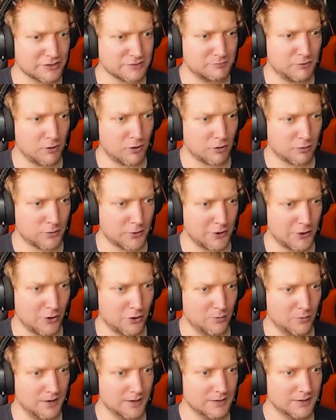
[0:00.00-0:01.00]
more
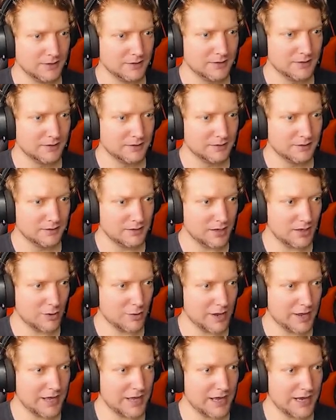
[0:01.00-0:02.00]
room! Oh,
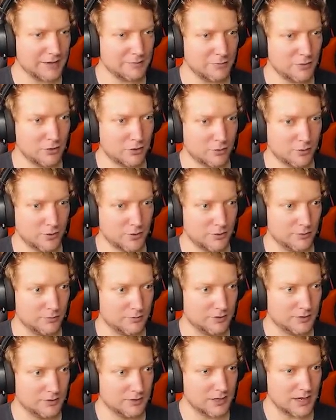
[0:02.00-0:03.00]
I hate more
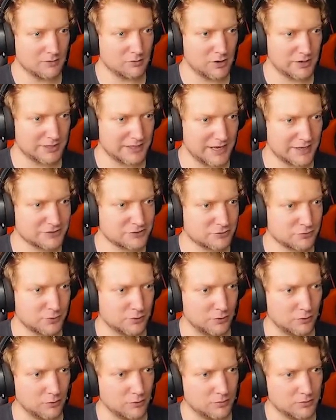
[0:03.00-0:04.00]
room. I want less
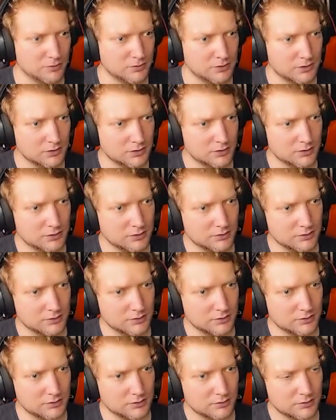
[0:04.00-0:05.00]
room.
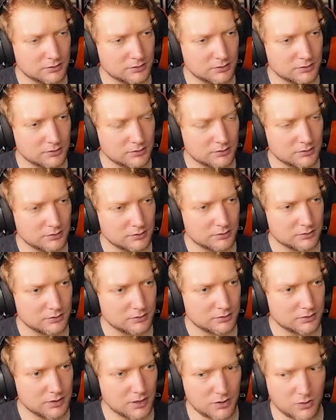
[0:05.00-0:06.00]
Hello? Who's
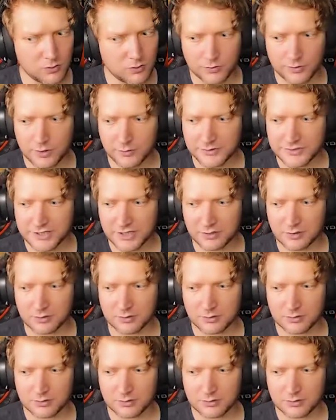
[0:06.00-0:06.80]
there? No, no one's here.